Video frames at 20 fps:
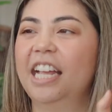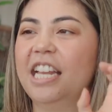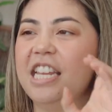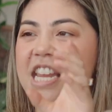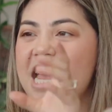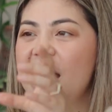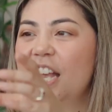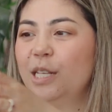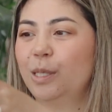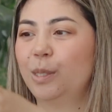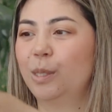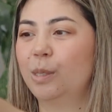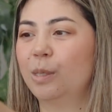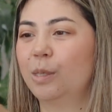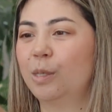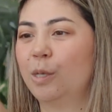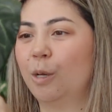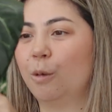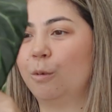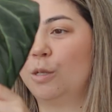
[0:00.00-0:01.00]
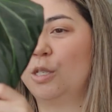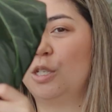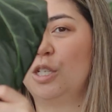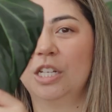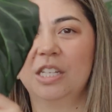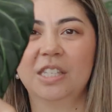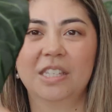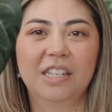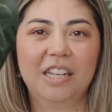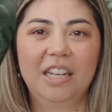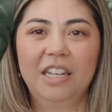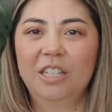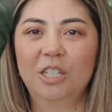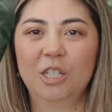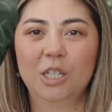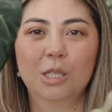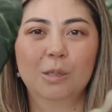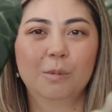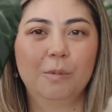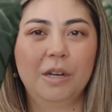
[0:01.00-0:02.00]
And yes, so it's
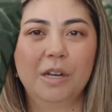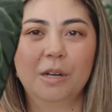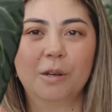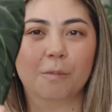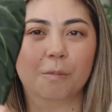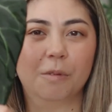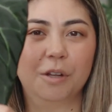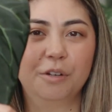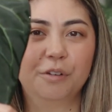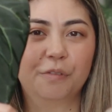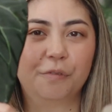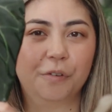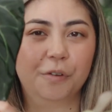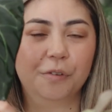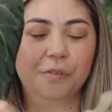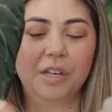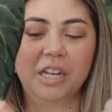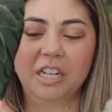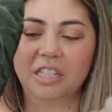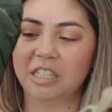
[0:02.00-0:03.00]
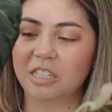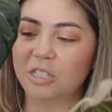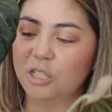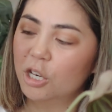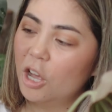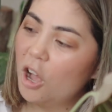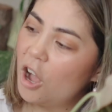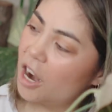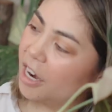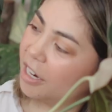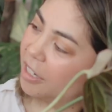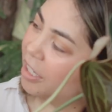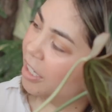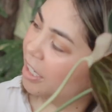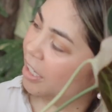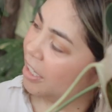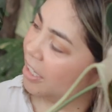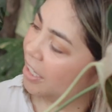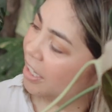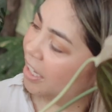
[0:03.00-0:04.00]
just weird and wonderful. It's dark,